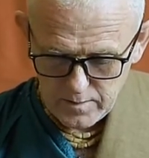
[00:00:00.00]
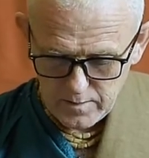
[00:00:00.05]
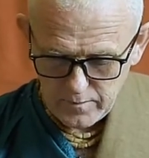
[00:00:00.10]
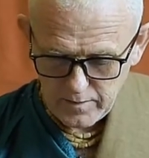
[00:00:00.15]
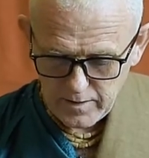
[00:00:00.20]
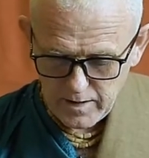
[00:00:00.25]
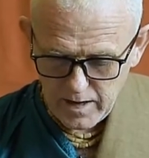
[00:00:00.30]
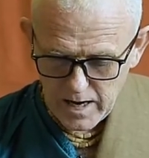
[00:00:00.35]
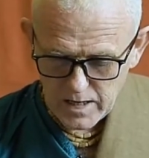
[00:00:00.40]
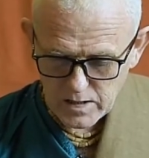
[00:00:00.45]

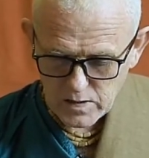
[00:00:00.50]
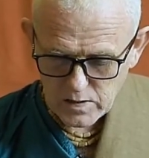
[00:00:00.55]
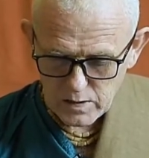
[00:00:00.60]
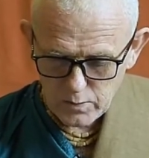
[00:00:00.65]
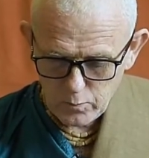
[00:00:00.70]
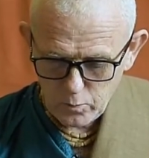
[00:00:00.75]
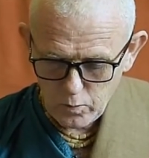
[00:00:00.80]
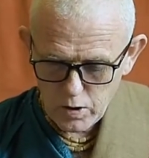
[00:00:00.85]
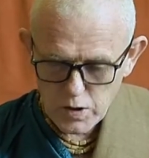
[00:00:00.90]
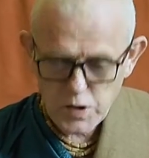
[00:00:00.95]
They're
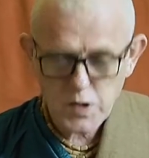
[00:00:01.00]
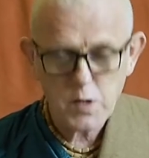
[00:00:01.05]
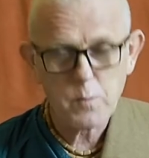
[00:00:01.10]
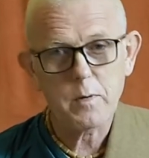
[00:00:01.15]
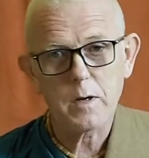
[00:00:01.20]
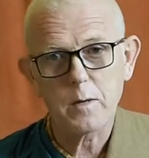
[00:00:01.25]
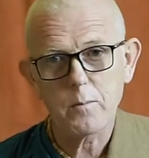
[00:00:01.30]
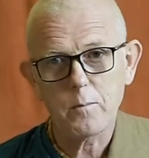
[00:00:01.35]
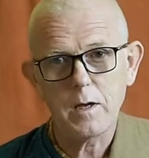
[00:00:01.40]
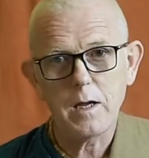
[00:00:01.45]
actually
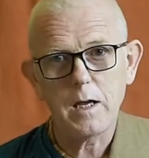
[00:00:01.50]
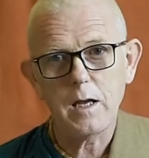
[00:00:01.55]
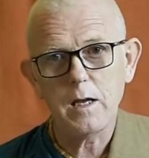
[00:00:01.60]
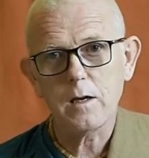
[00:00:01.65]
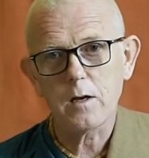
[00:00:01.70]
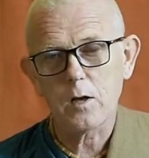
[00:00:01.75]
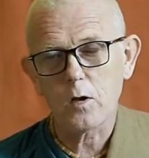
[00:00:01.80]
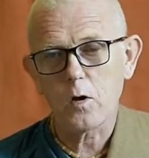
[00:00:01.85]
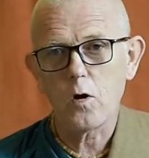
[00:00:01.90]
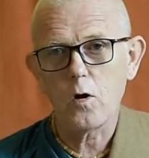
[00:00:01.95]
worshipping
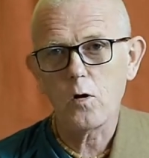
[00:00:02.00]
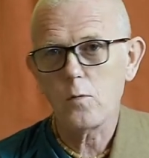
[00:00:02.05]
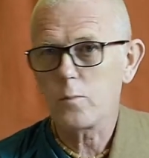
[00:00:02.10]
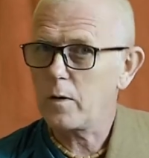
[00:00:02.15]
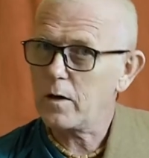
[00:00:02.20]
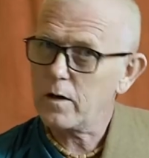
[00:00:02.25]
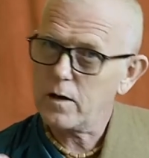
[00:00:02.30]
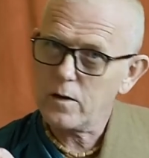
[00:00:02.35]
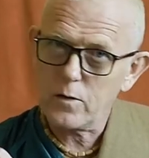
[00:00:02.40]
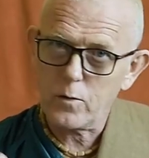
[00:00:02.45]
me alone,
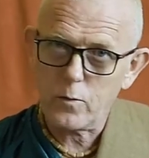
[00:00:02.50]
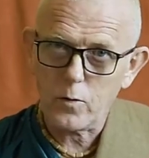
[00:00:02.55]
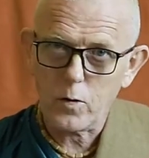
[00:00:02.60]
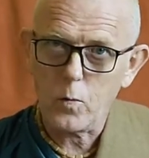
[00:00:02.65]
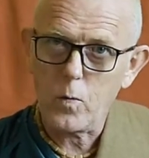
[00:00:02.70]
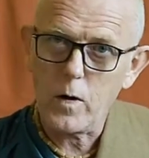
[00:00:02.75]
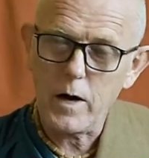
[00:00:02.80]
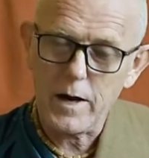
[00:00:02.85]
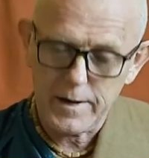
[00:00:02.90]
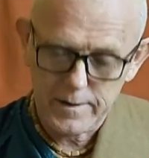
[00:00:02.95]
but in the
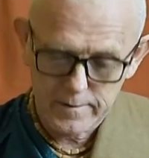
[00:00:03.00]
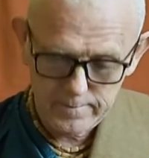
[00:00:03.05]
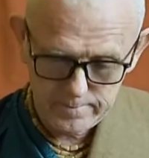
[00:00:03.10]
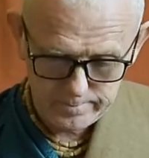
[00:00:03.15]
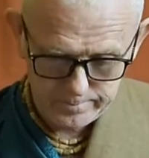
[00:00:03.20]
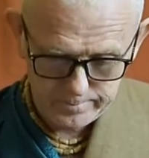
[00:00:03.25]
wrong way.